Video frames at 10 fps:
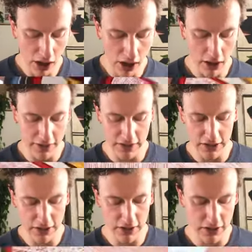Oh, and then
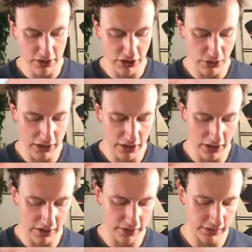another new
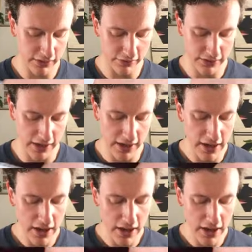card, lovely.